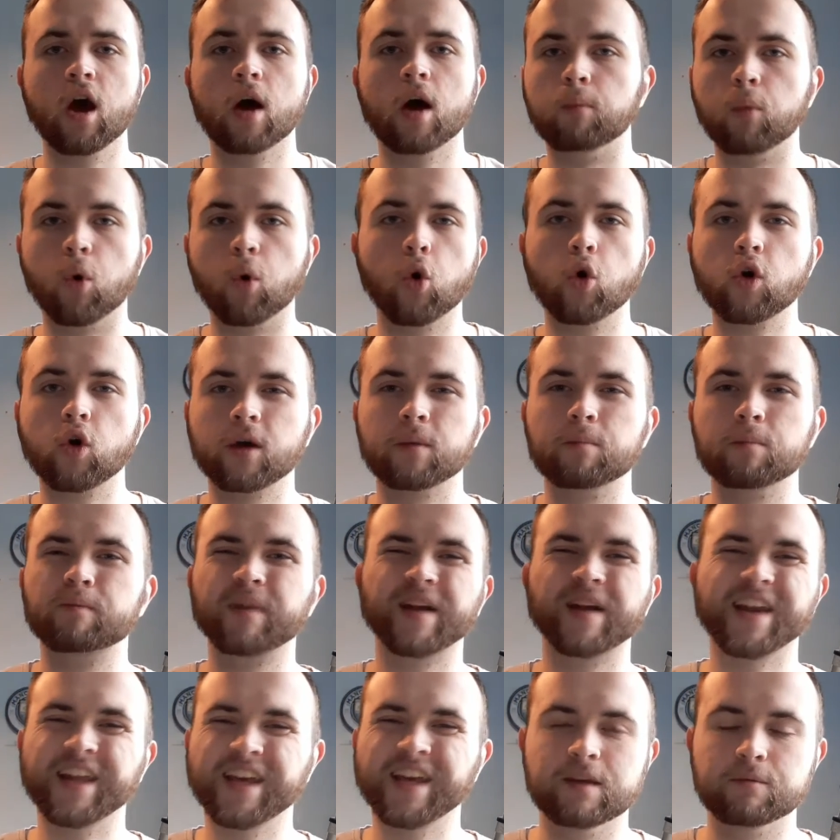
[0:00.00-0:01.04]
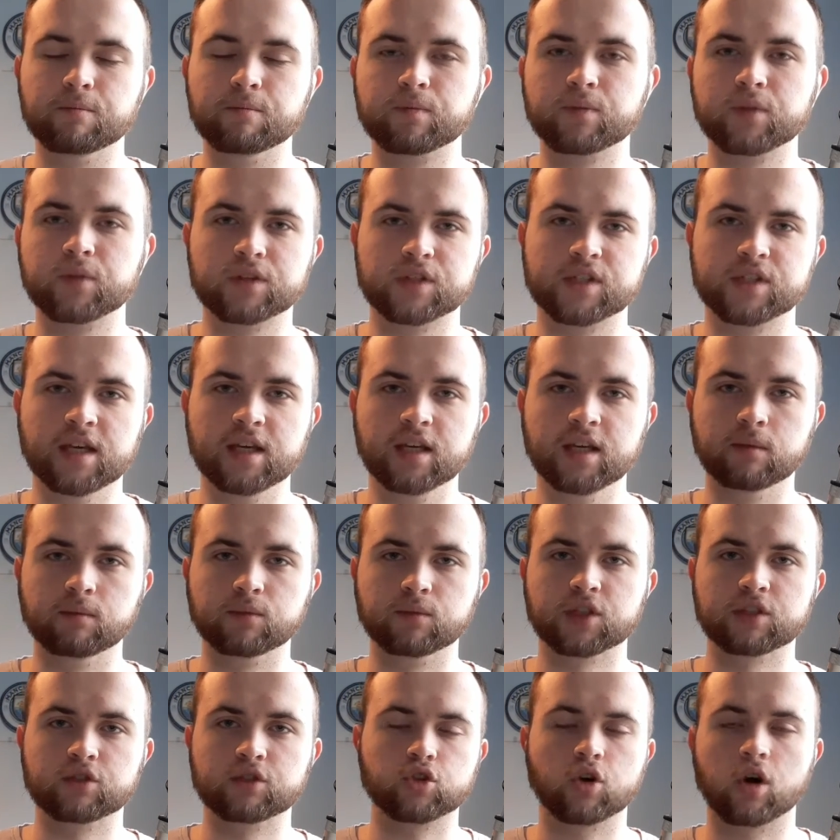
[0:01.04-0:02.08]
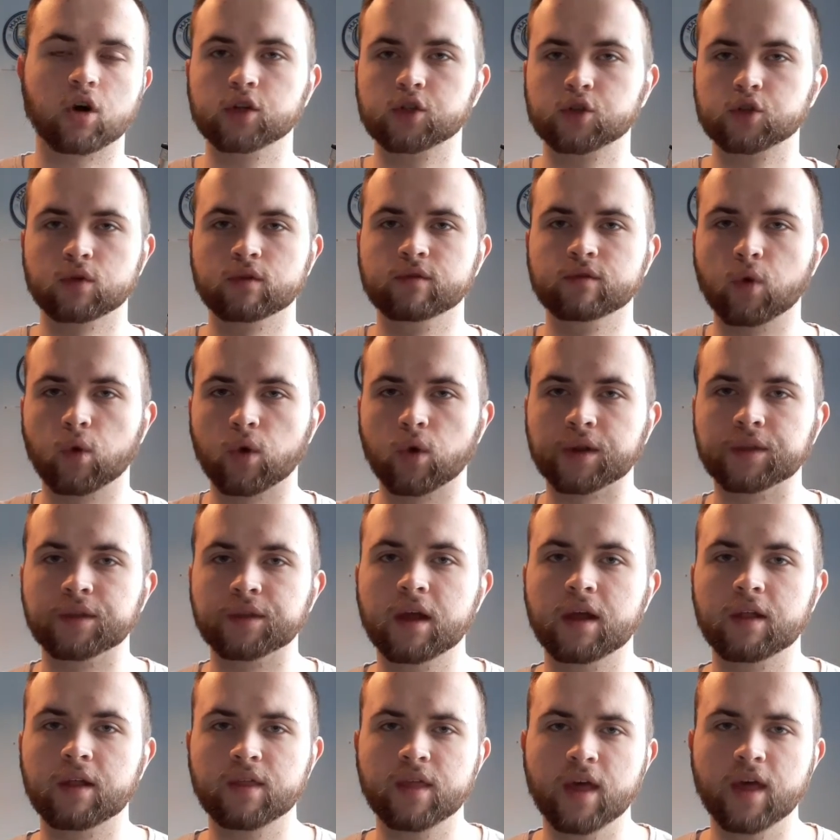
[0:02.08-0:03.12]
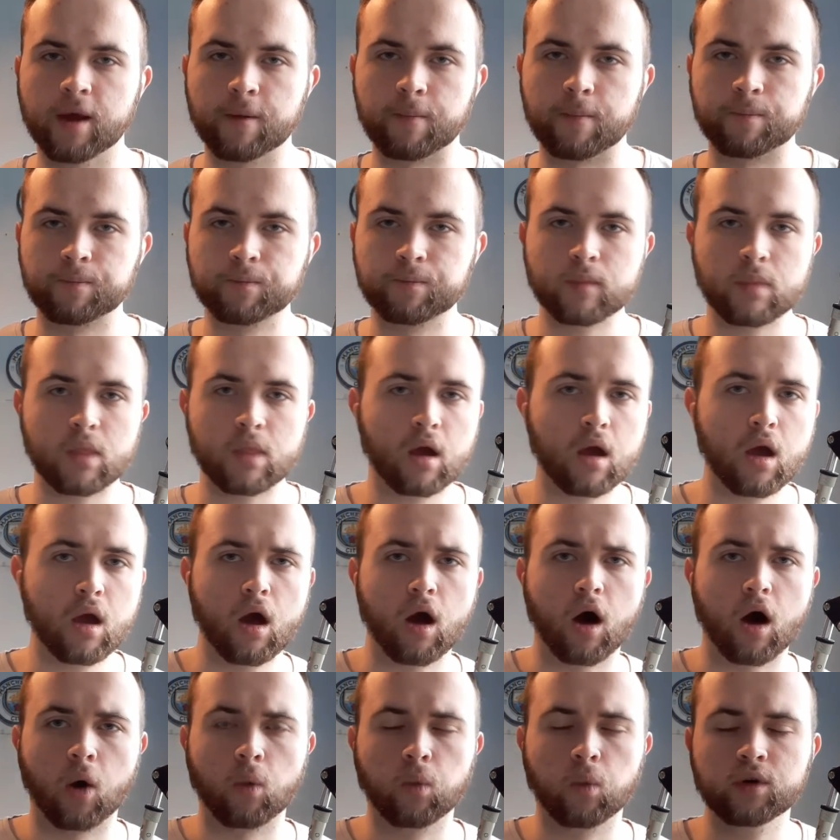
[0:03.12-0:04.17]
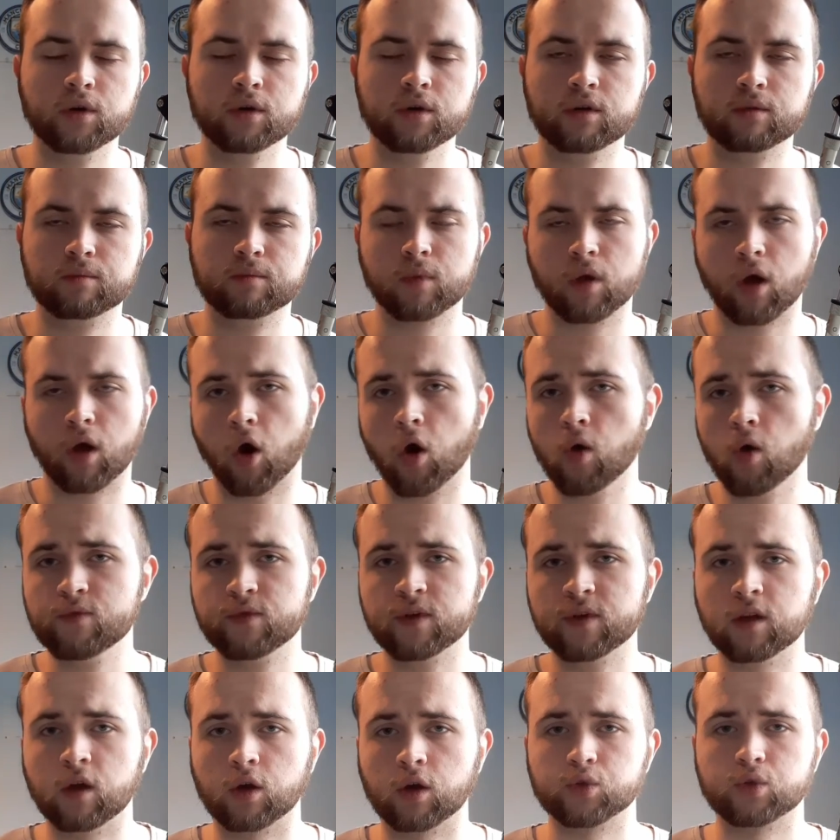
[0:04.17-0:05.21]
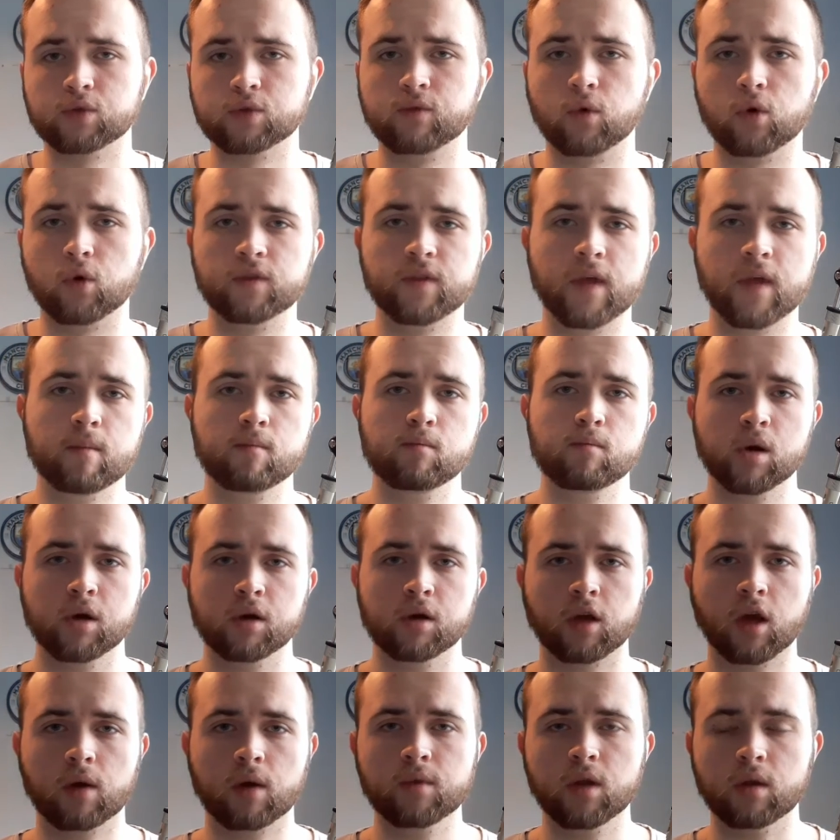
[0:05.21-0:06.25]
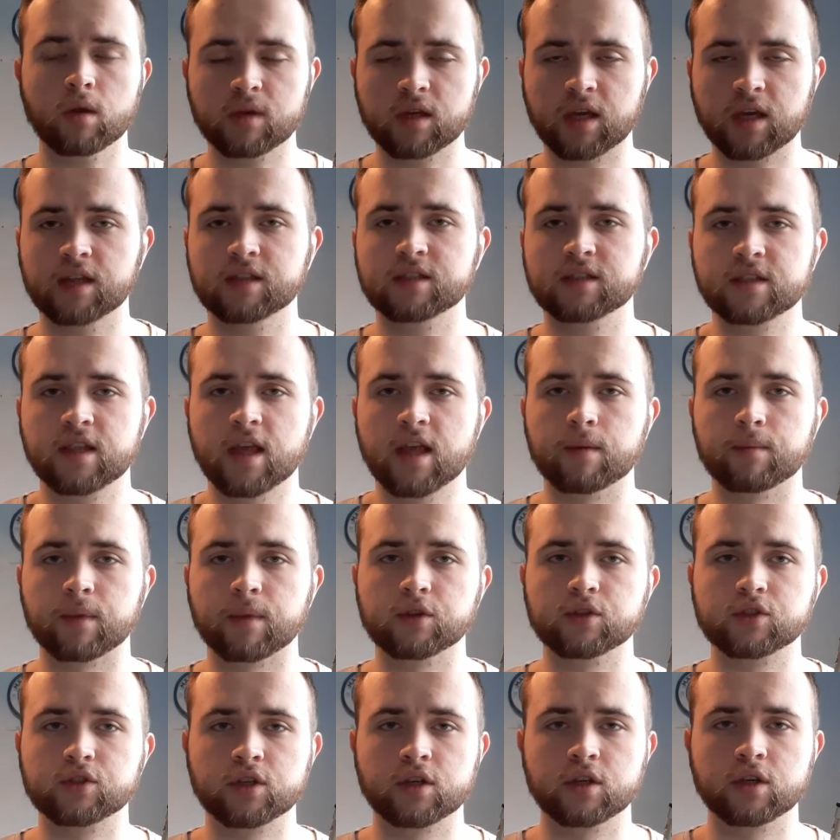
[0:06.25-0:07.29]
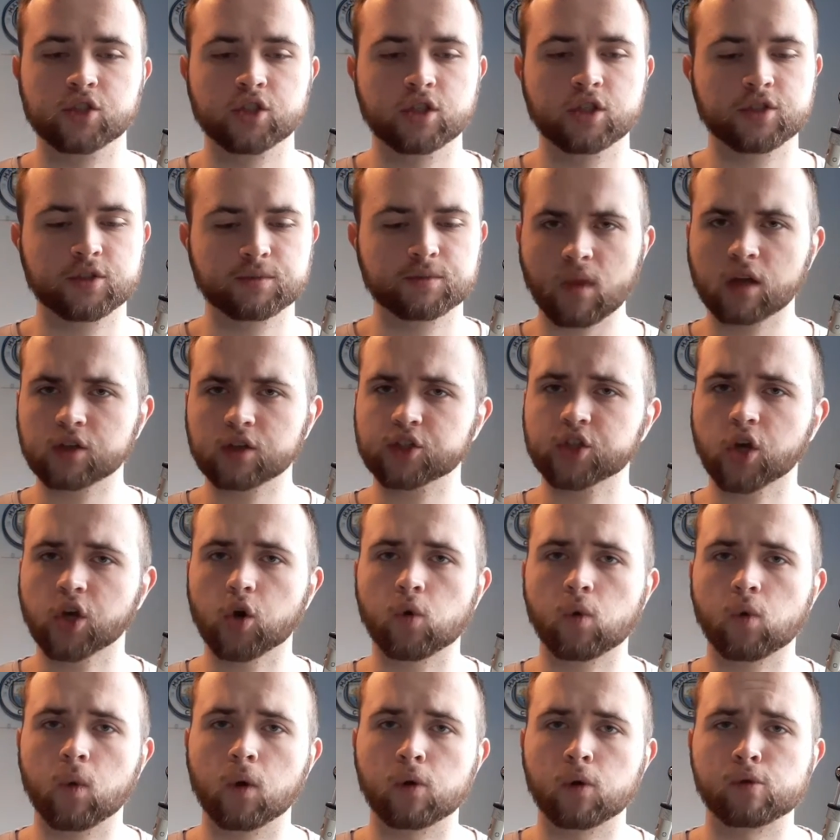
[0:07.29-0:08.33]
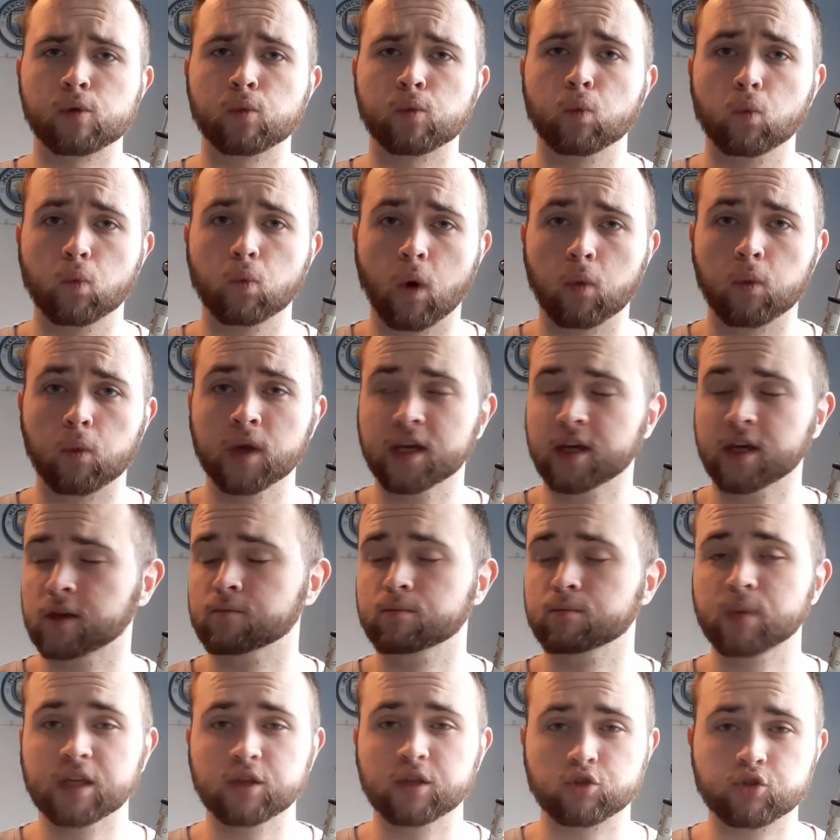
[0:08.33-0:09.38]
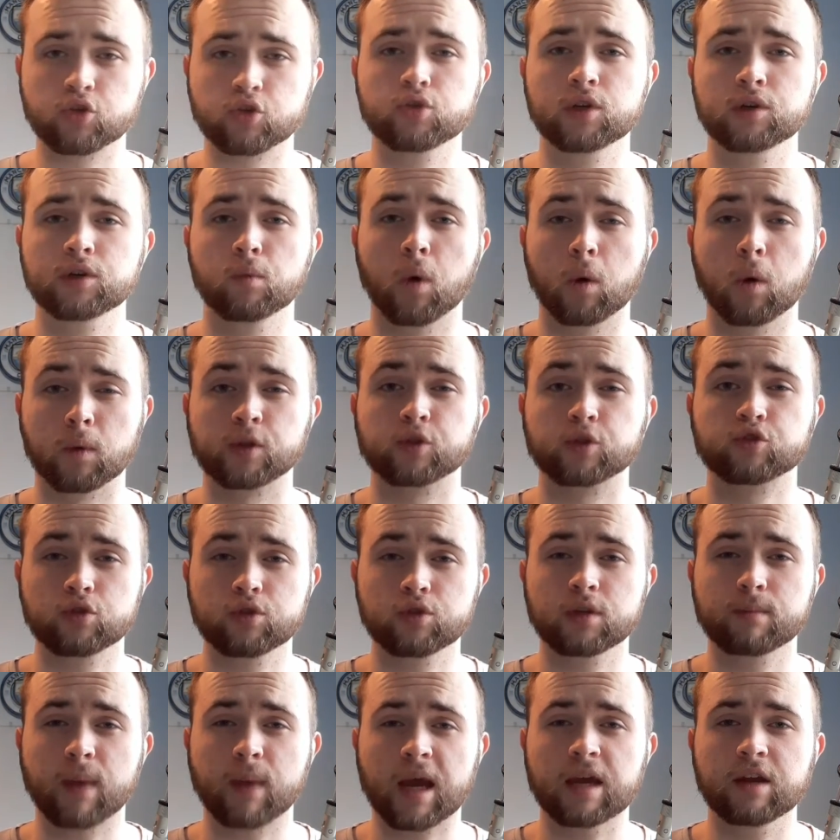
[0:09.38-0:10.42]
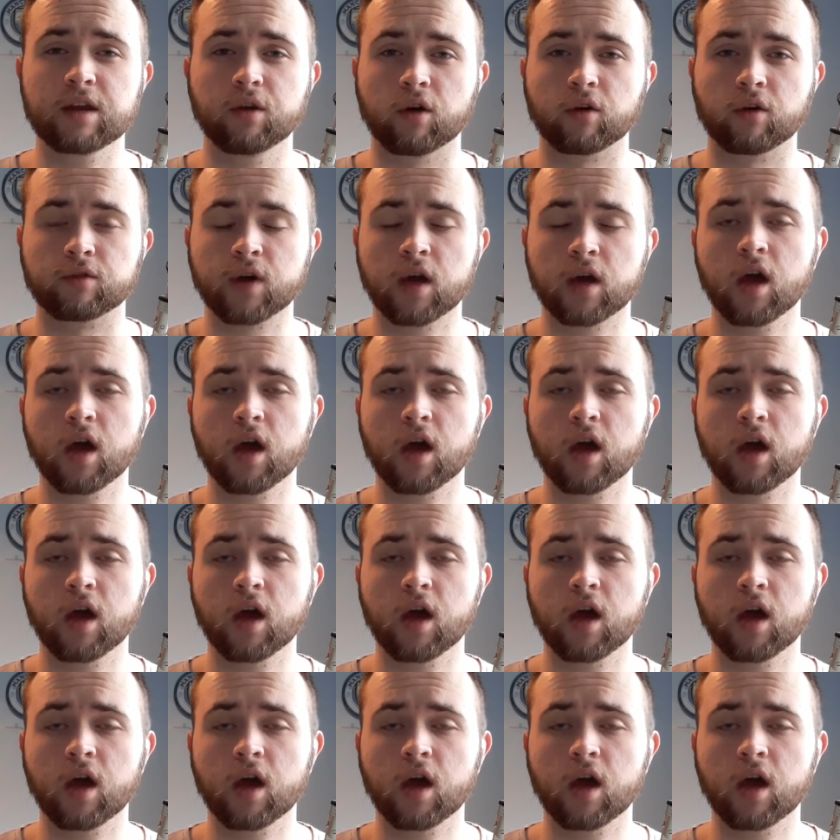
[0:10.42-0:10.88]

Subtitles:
more complete teams, and trying to avoid them. I would hopefully like to avoid them, but coming up against them and to just show what we're truly made of